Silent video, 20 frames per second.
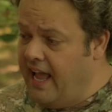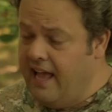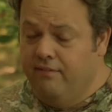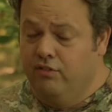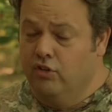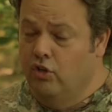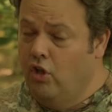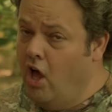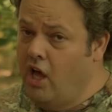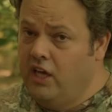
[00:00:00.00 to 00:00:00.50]
have
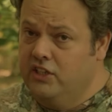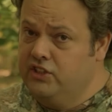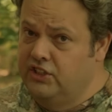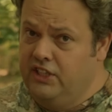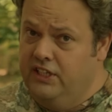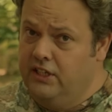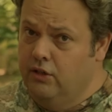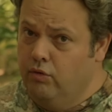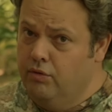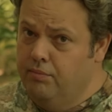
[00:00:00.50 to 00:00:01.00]
lost
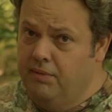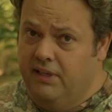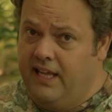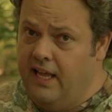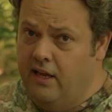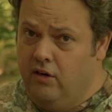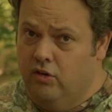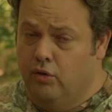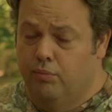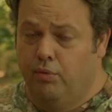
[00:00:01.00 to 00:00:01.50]
deer with
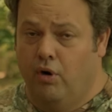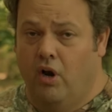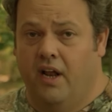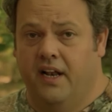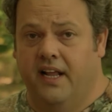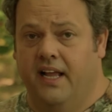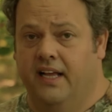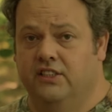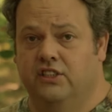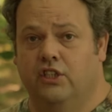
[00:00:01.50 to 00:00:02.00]
mechanical
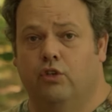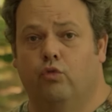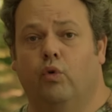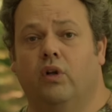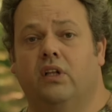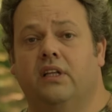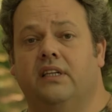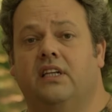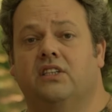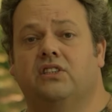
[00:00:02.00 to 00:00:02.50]
broadheads. It
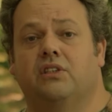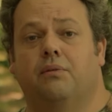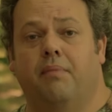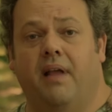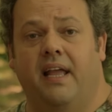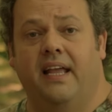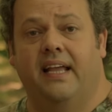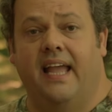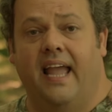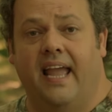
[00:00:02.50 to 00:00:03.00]
really doesn't
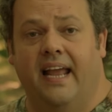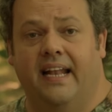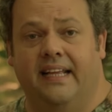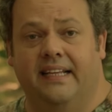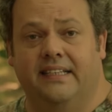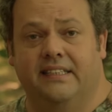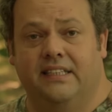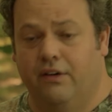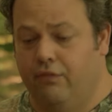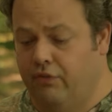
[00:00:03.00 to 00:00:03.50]
make
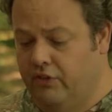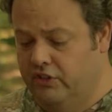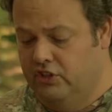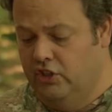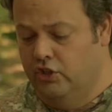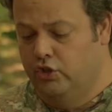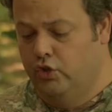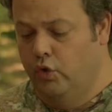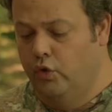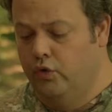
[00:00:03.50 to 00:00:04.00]
any difference.
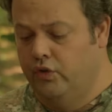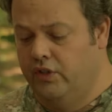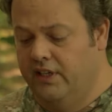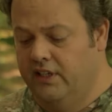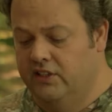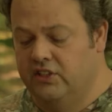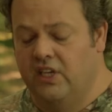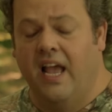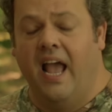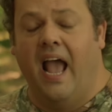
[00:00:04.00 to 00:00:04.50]
The truth
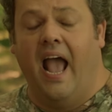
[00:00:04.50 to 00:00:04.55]
is,